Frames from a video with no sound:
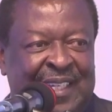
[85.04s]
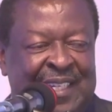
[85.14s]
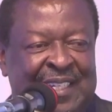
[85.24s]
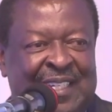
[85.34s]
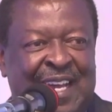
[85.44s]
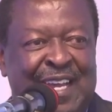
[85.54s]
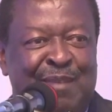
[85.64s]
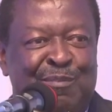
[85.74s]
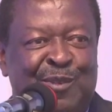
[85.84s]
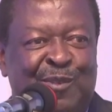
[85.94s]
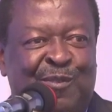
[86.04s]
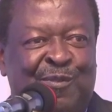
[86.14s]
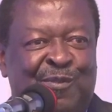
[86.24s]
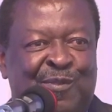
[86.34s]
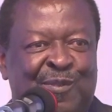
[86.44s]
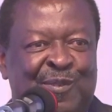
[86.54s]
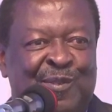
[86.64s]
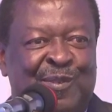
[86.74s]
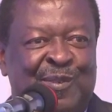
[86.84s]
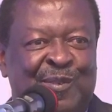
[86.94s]
in times of
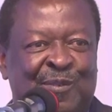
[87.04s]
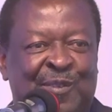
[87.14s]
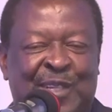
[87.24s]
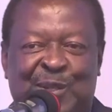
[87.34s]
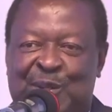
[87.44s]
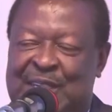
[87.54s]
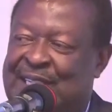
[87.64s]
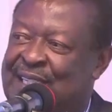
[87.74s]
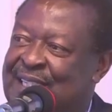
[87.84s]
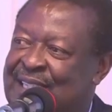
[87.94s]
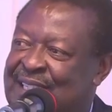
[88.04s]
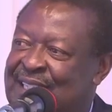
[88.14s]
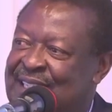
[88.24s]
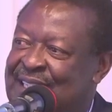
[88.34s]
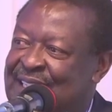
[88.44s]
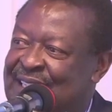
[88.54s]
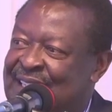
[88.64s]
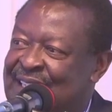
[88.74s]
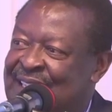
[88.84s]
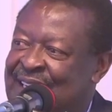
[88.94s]
victory
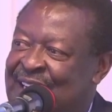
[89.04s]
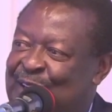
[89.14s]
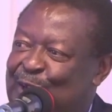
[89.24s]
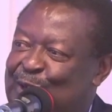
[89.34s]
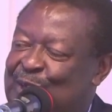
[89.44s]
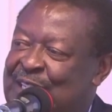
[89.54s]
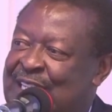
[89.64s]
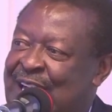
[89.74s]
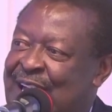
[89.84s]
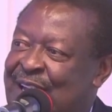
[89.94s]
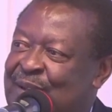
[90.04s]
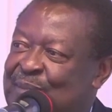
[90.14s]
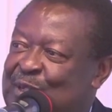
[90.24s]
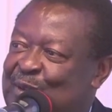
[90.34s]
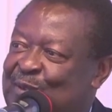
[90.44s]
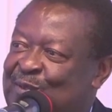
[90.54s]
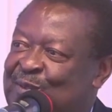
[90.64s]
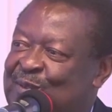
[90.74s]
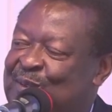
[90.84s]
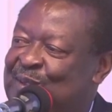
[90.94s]
and also in times of
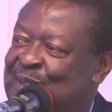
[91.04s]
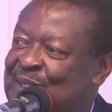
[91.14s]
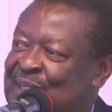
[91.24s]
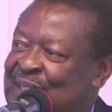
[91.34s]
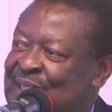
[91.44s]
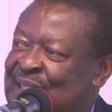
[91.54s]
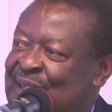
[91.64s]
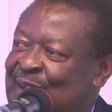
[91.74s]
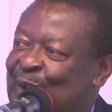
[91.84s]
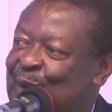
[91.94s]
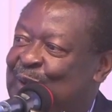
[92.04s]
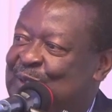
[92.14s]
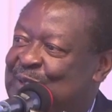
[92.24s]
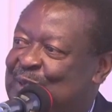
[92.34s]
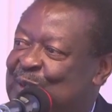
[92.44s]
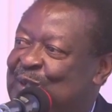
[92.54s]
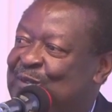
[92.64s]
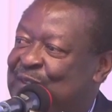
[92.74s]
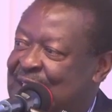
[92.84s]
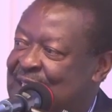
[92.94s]
loss or
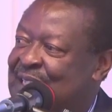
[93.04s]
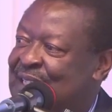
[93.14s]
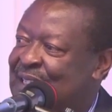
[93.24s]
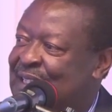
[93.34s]
defeat.